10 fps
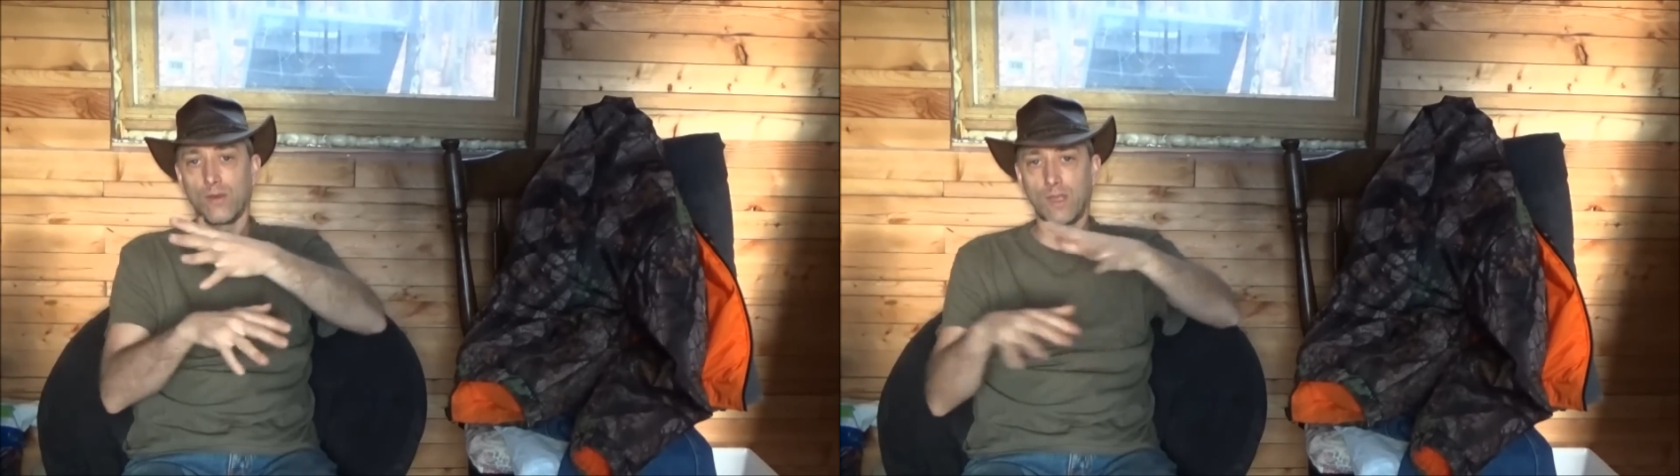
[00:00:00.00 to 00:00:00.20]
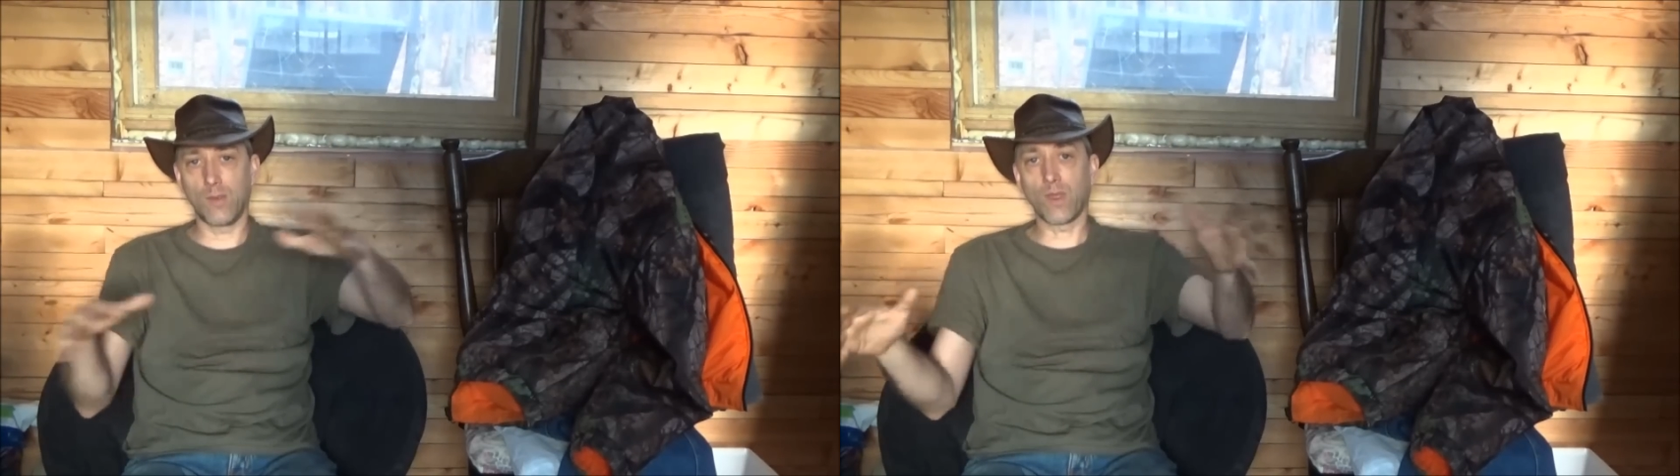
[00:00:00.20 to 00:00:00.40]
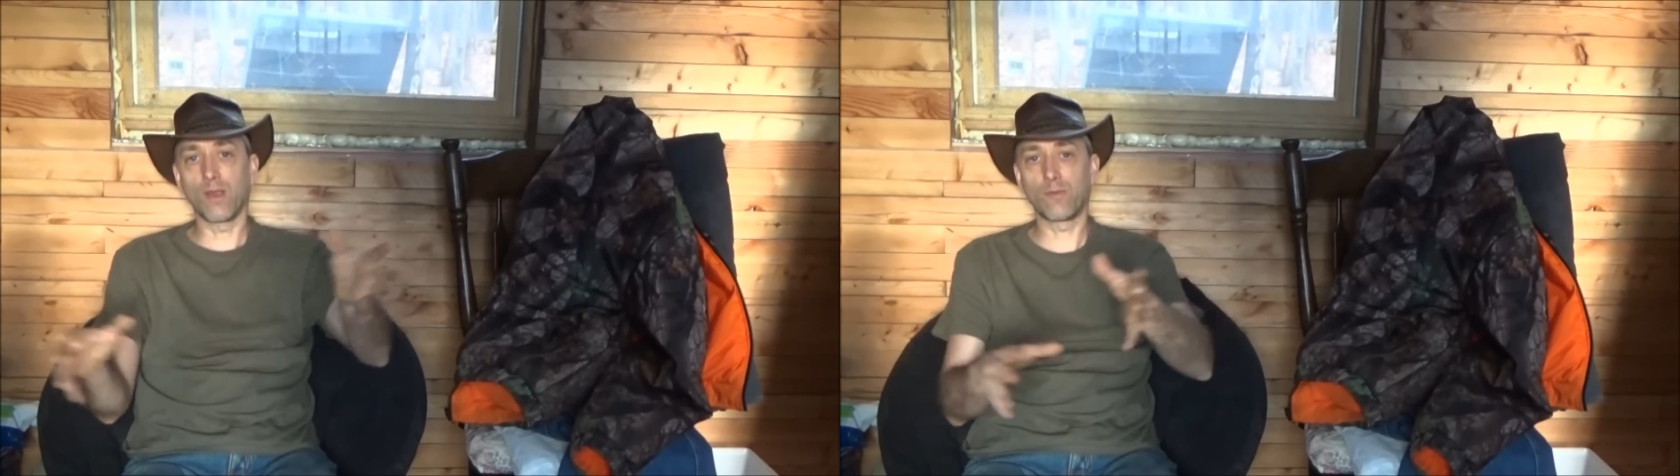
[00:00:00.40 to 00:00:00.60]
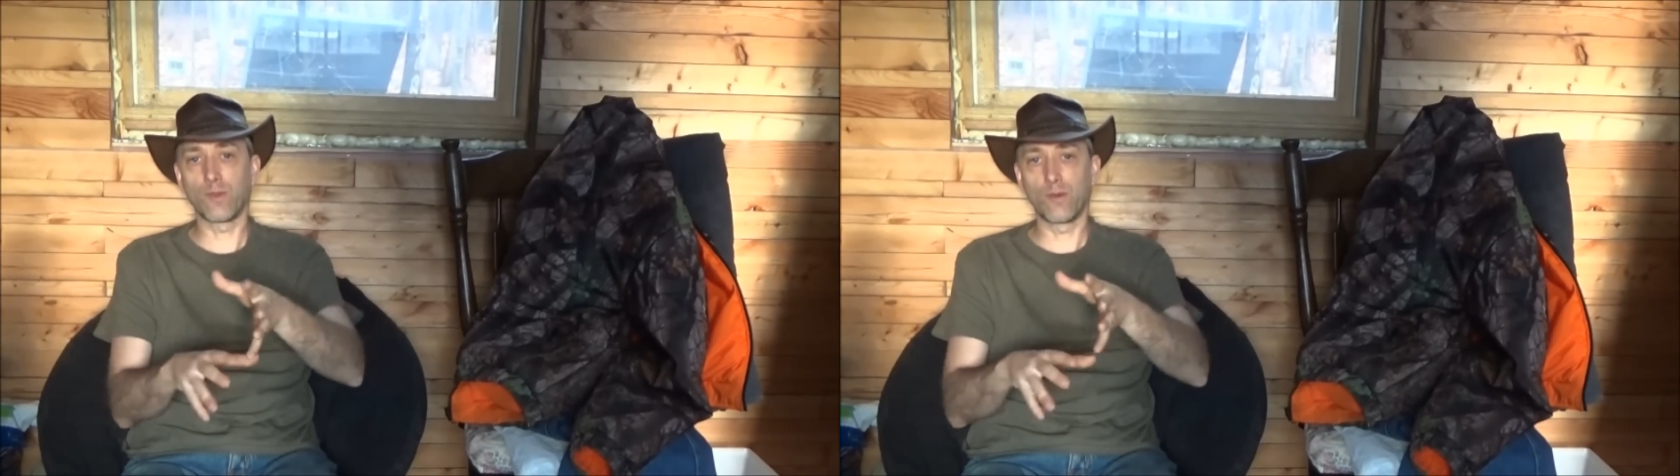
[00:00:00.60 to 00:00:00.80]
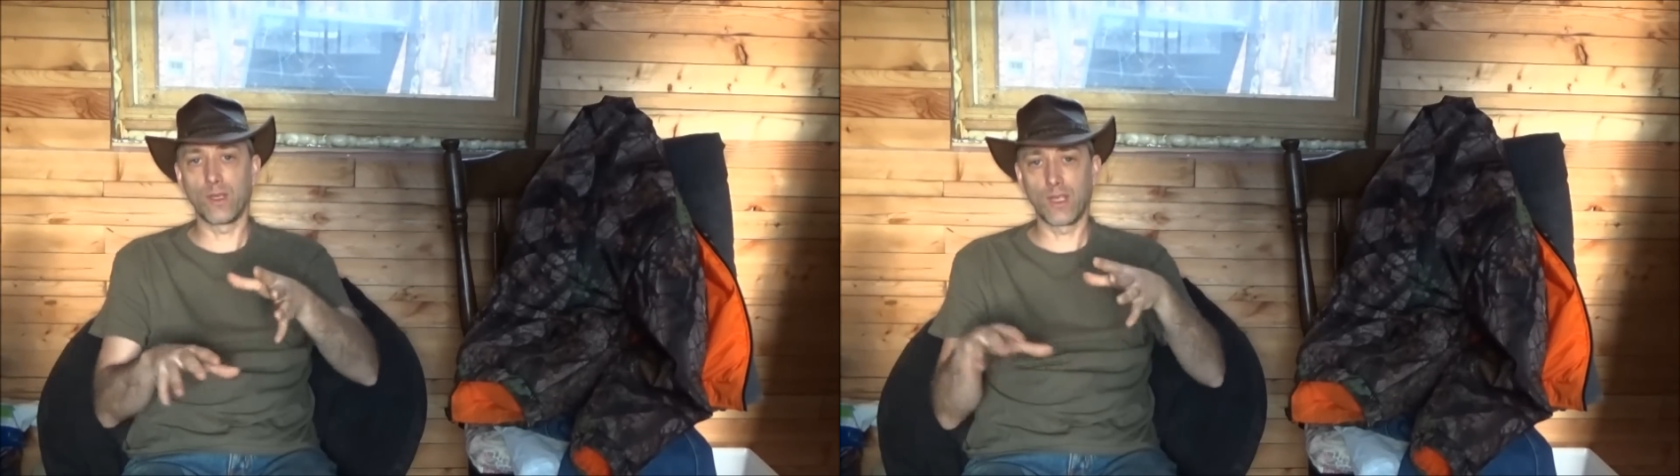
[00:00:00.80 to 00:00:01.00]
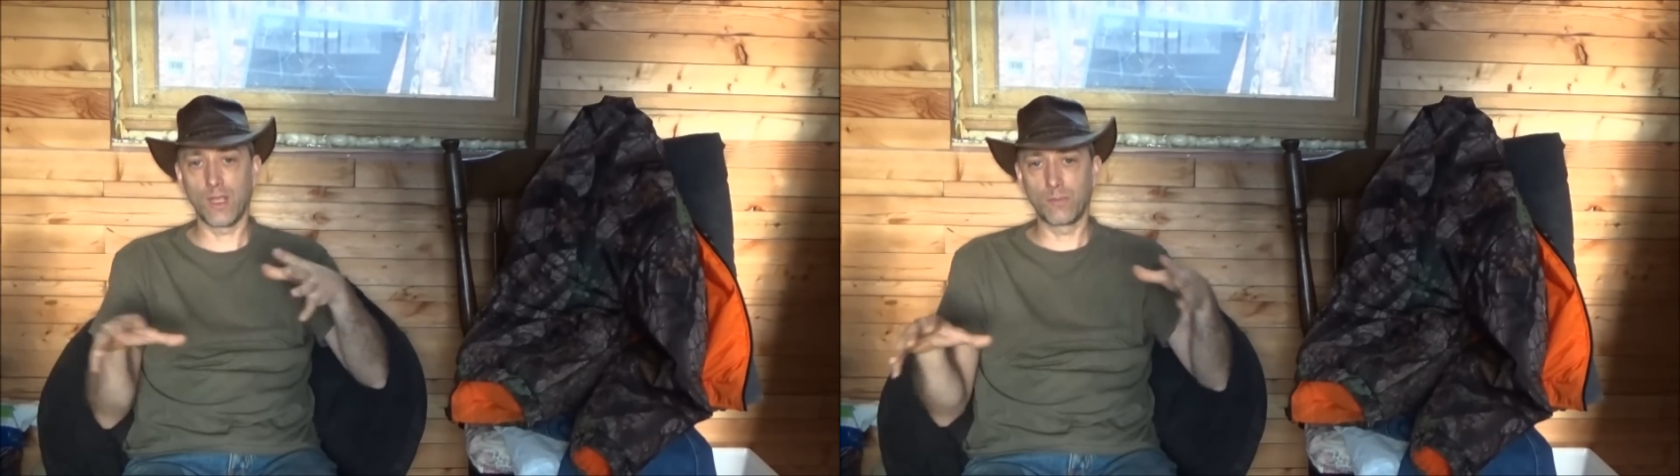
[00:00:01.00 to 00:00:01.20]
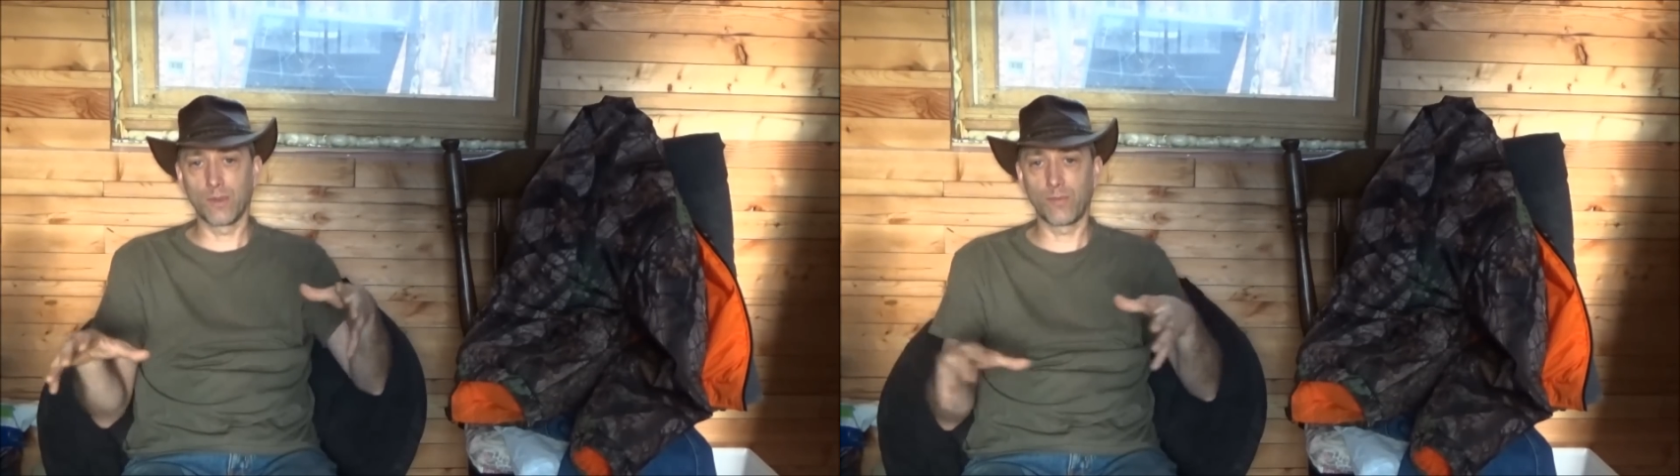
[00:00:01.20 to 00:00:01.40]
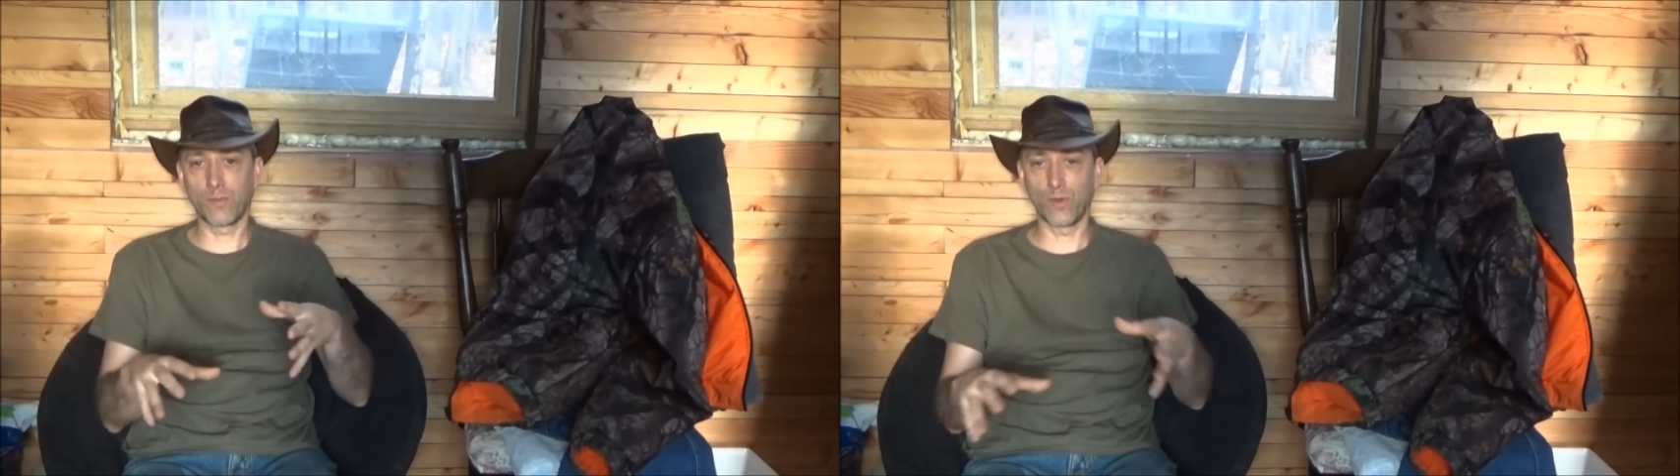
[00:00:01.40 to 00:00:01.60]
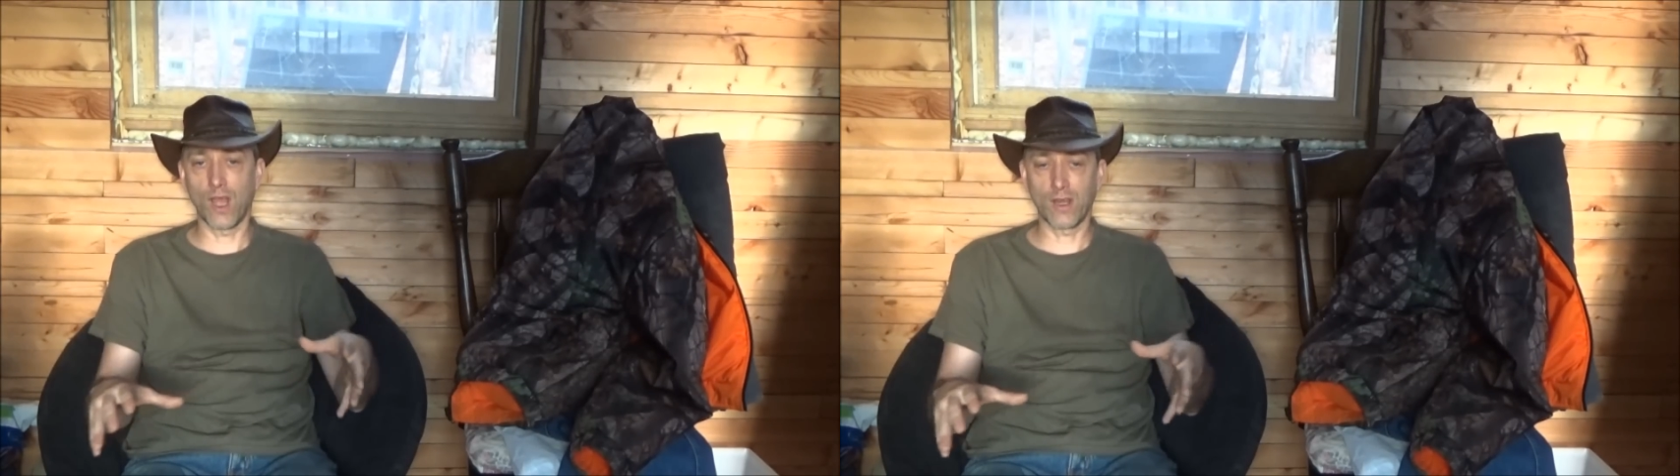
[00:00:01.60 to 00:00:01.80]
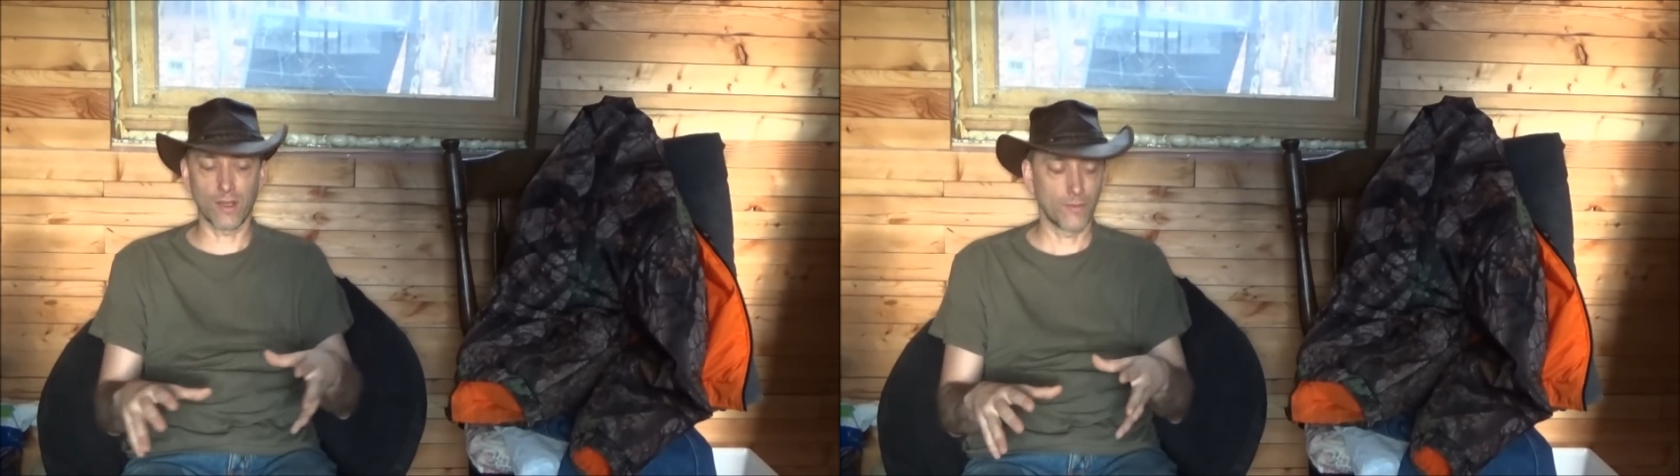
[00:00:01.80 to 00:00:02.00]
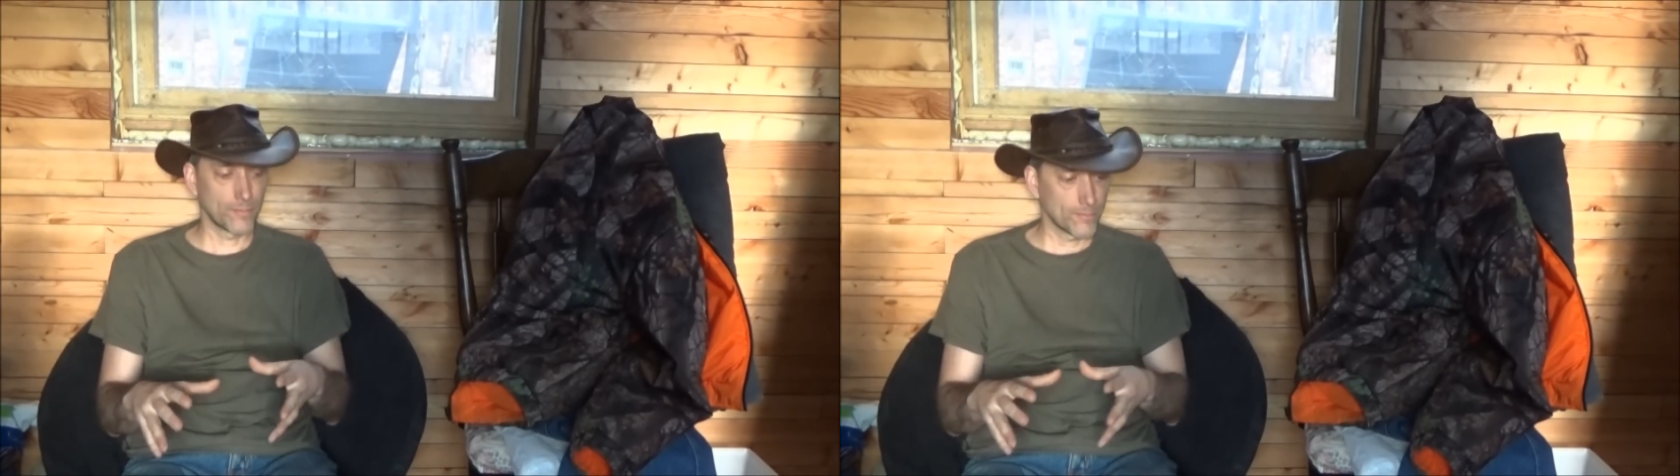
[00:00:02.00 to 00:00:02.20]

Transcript: keep airflow and to keep them from rotting.